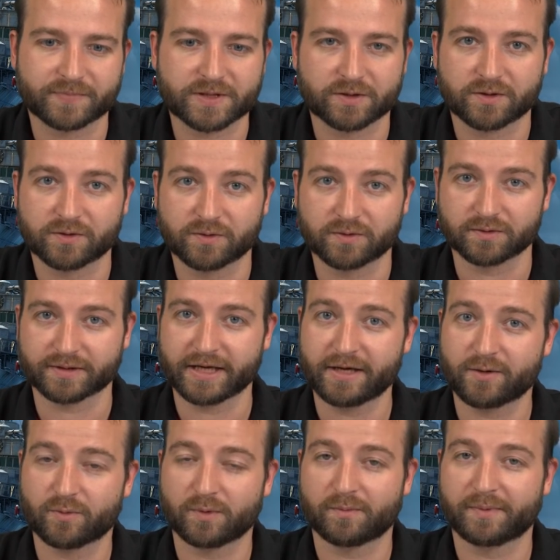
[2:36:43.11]
So
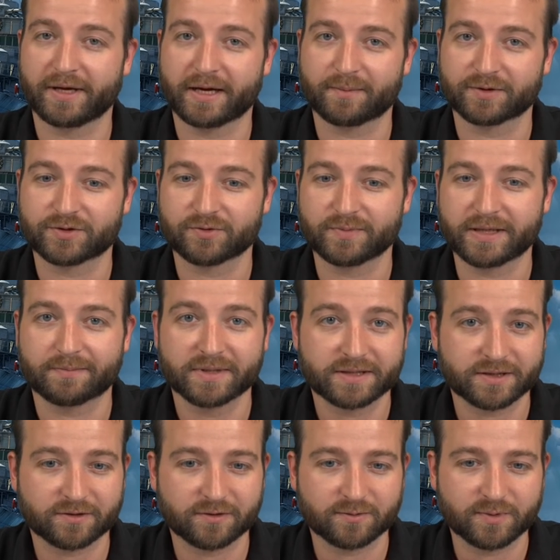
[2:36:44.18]
they will be able to meet
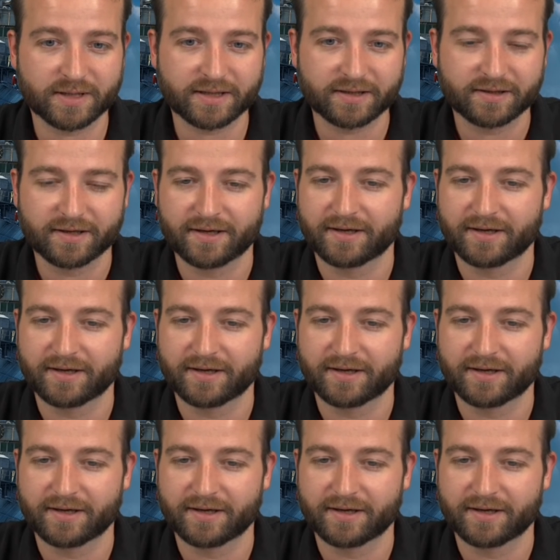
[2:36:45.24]
Mr. Conway.